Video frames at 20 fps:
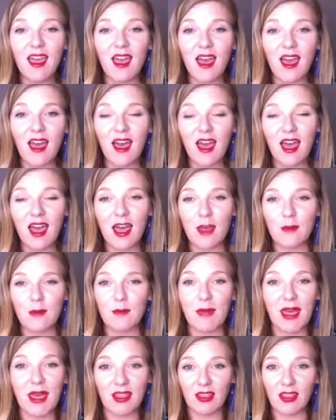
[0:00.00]

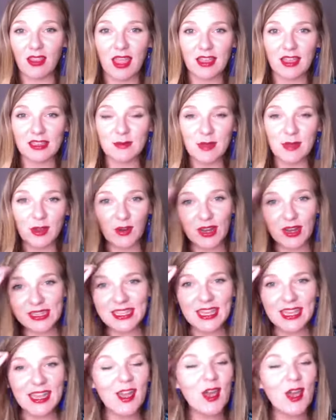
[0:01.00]
my light's being
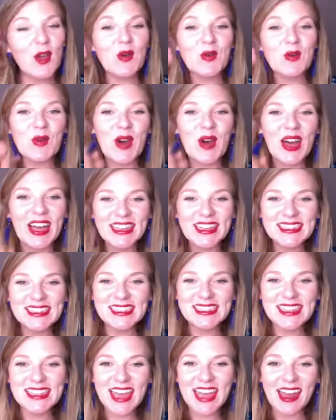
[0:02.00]
crazy,
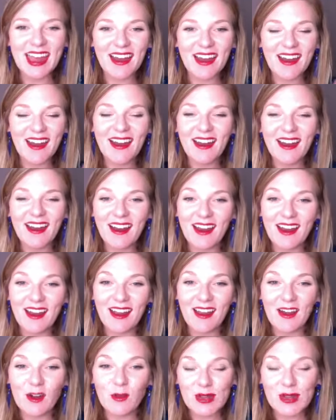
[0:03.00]
once
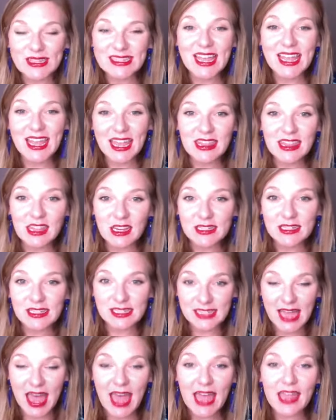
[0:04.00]
they get their
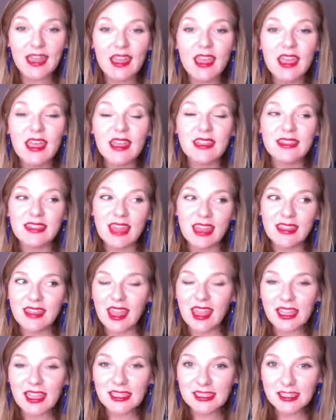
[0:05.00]
set, then
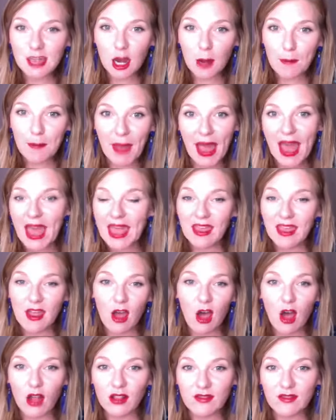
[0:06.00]
they can start buying
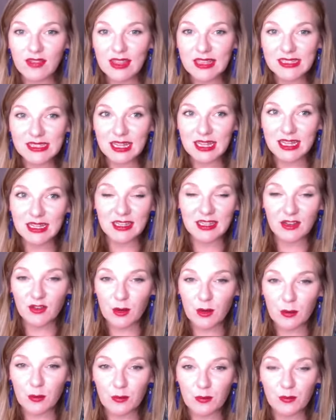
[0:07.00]
all of these at
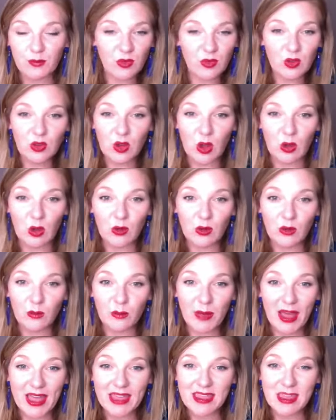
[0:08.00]
different,
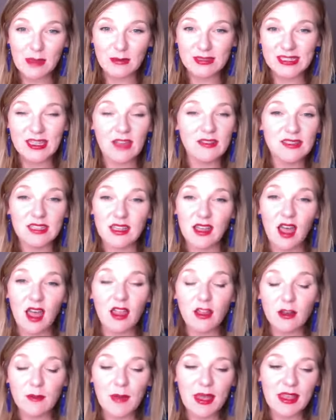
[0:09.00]
by themselves, the
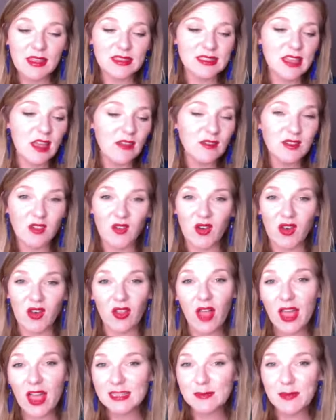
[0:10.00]
color by itself, different
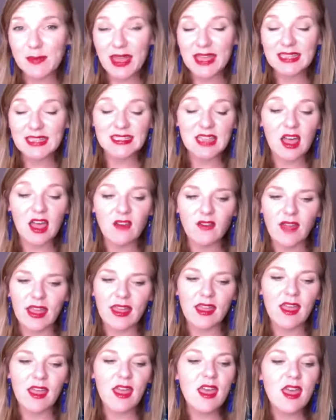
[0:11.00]
gloss by itself.
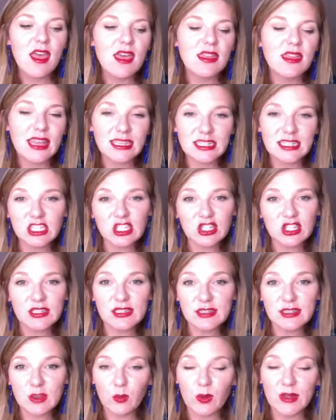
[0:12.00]
Like this is
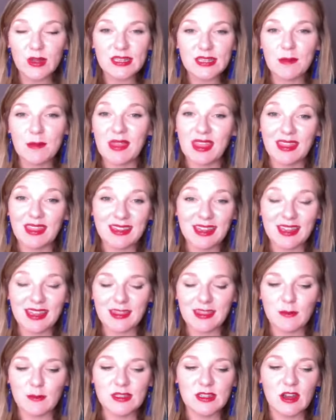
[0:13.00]
just the one-time thing to get
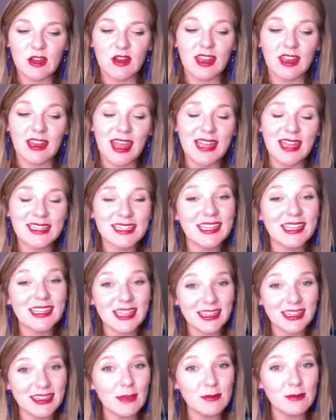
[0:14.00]
them started and to
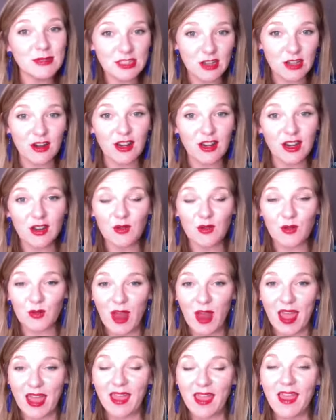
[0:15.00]
get them started
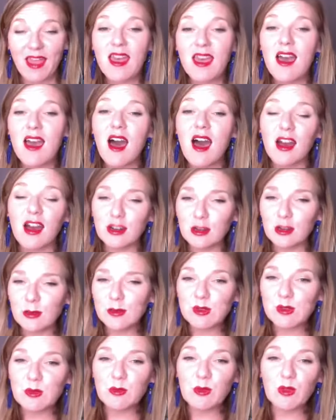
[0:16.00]
right. Our
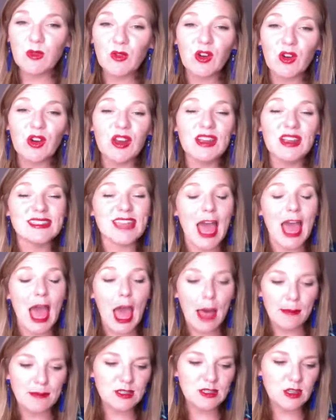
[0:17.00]
oops remover is
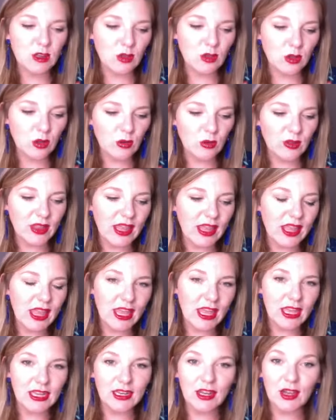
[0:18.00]
absolutely
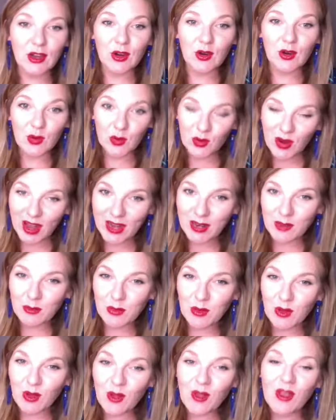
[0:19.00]

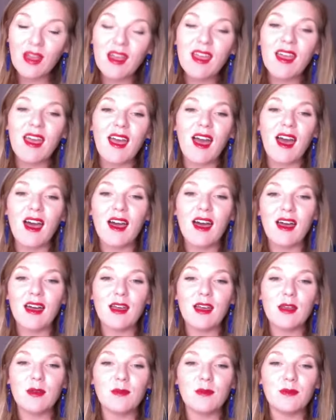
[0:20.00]
incredible.
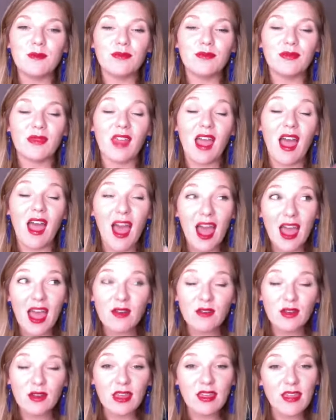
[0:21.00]
I
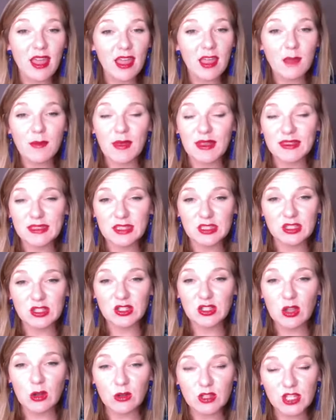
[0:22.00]
really like it because
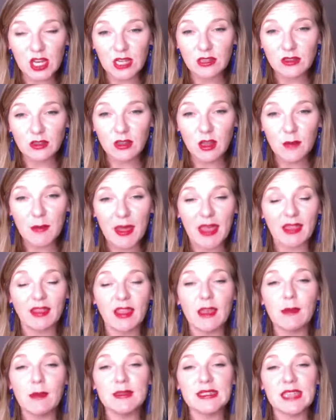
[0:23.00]
it's so gentle on my
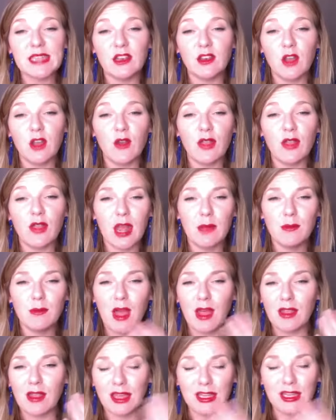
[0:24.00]
lips. I know that I'm
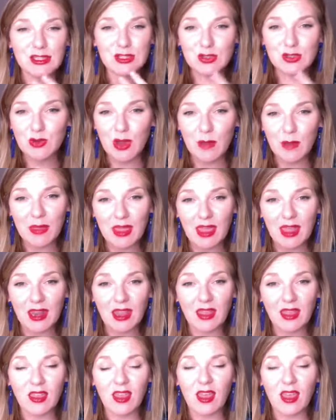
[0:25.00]
not like scrubbing
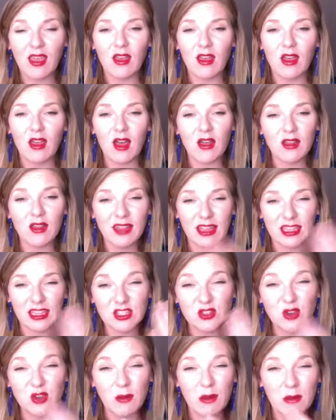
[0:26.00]
anything, like
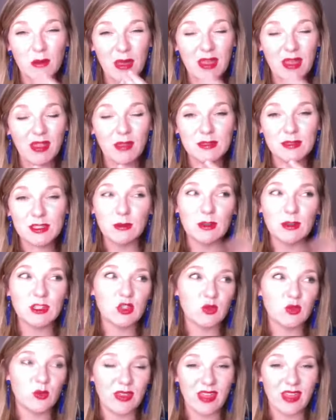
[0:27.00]
scrubbing my lips too
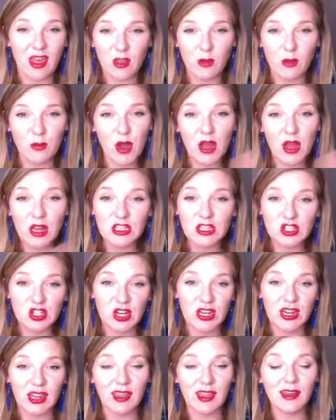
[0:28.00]
much with other products
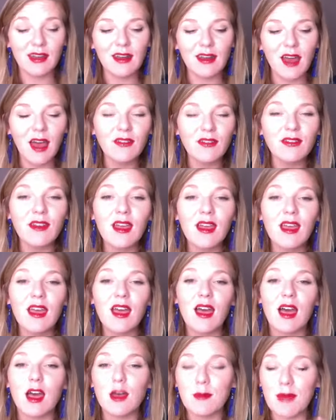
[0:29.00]
trying to get it off.
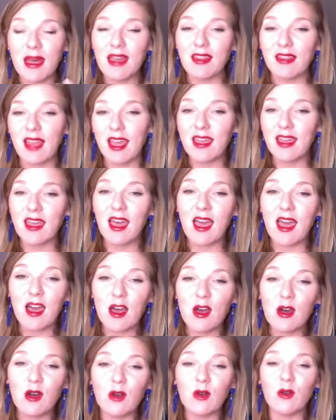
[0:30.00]
I like
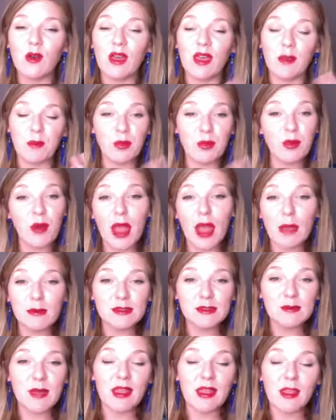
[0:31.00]
how it
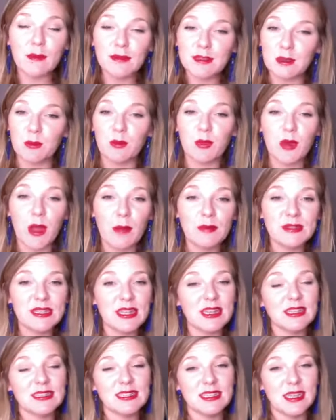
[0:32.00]
primes my lips and preps
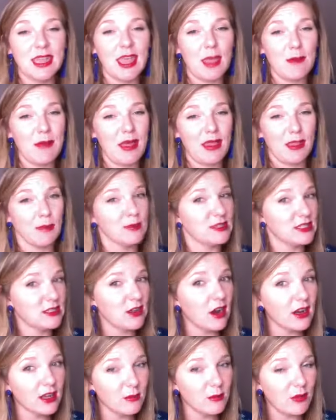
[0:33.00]
it to get my lips
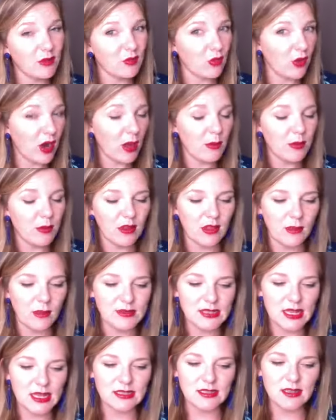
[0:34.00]
started before I put
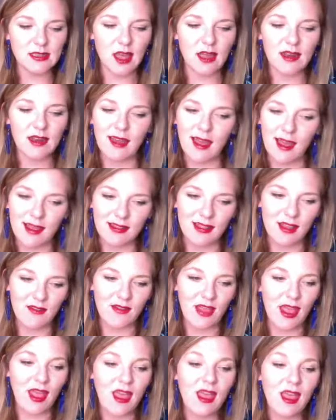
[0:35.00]
LipSense on. I love it.